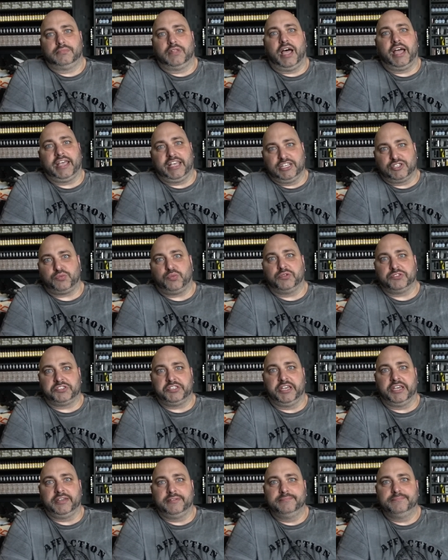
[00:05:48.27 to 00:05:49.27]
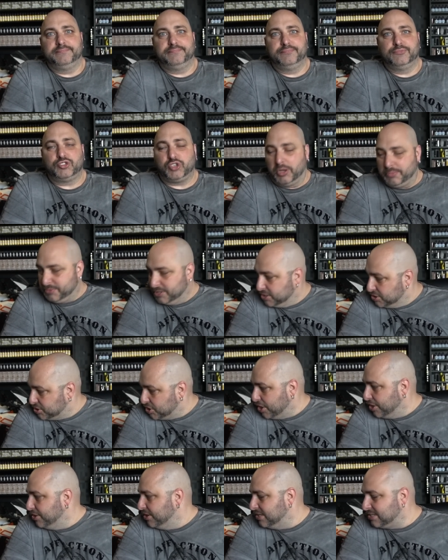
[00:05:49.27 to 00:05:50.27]
I guess we'll see. So I'm going to
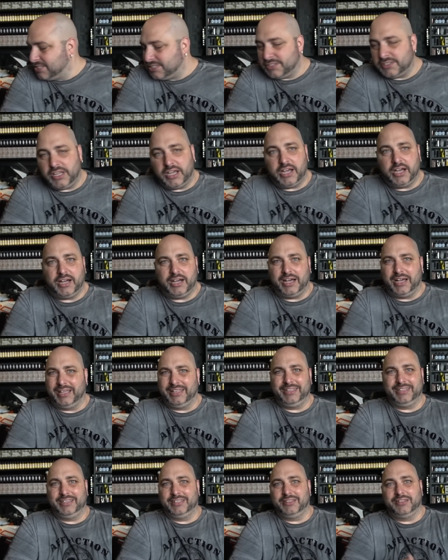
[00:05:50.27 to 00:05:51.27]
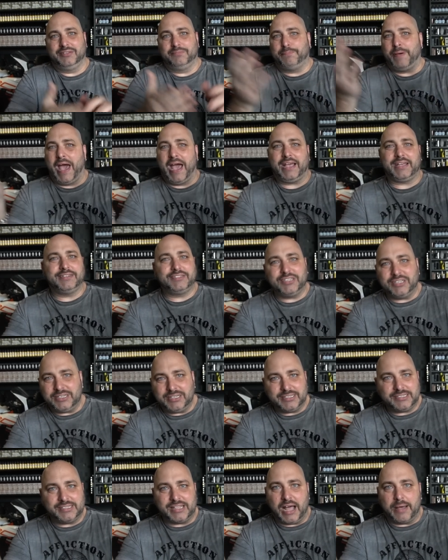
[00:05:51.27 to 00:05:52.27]
show you this. Uh, the packaging
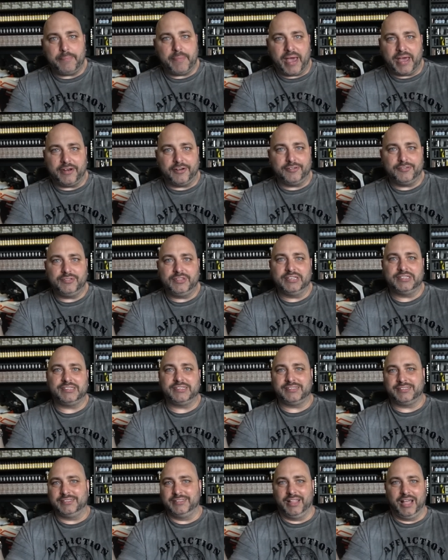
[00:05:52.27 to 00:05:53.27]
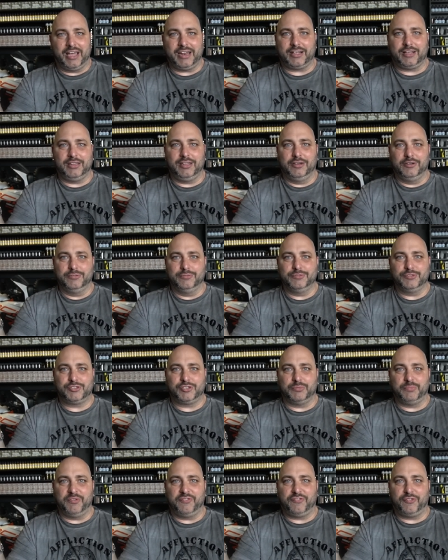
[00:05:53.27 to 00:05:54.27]
does not matter. This is not a clone.
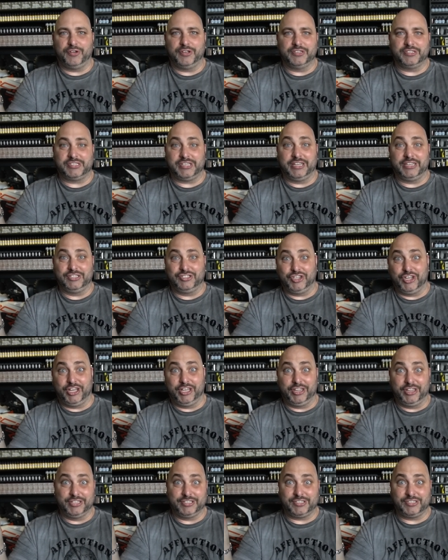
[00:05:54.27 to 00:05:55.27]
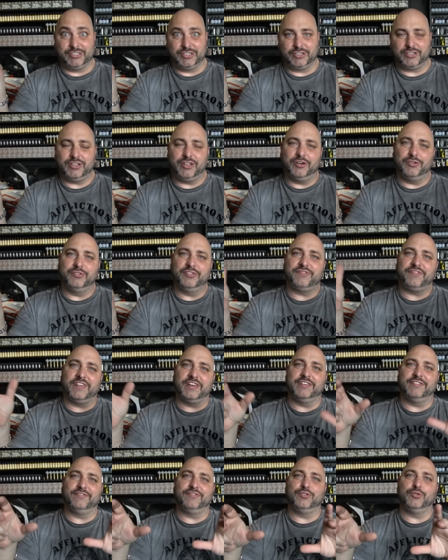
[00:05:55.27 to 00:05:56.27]
So before you say, Jay, this is a clone, if
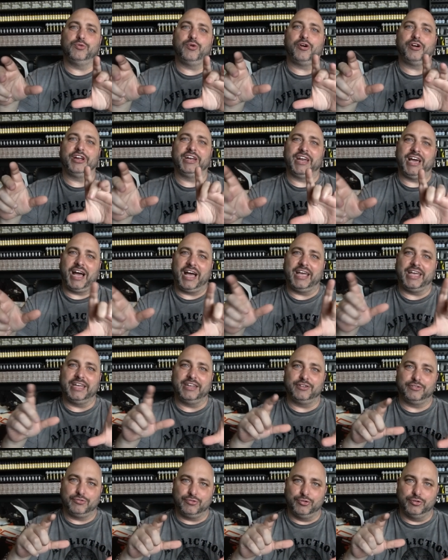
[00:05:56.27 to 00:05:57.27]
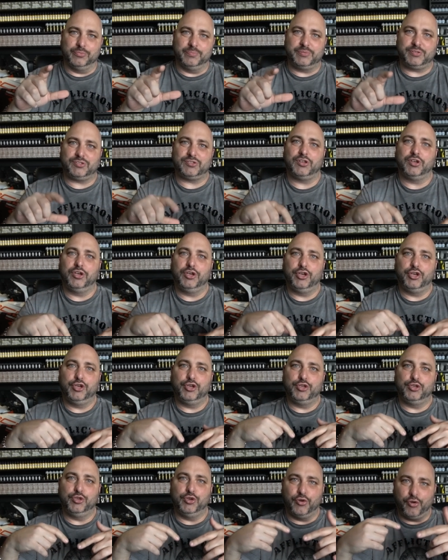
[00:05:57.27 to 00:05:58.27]
any of you are in high-end groups,
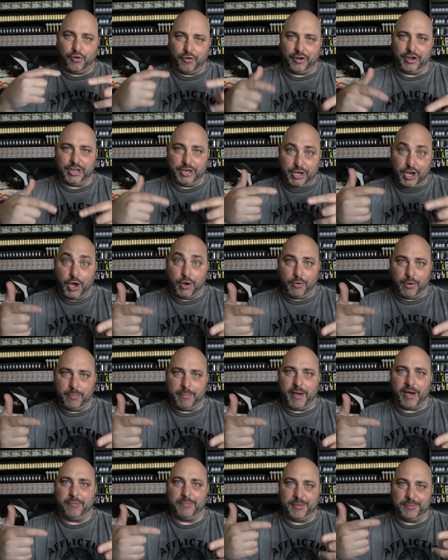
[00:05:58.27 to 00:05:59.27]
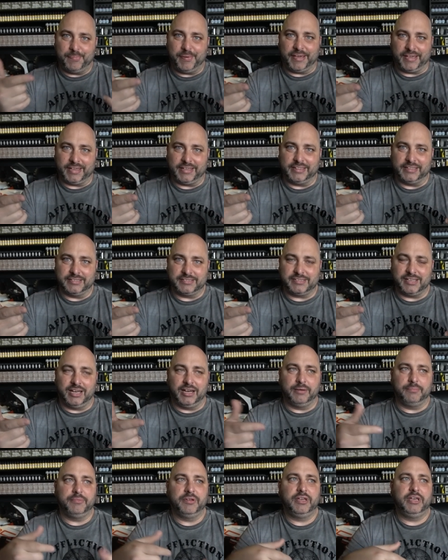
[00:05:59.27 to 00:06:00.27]
you already know about me picking this
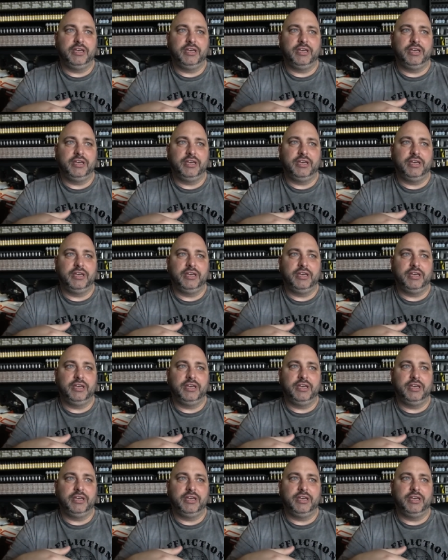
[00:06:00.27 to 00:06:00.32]
up.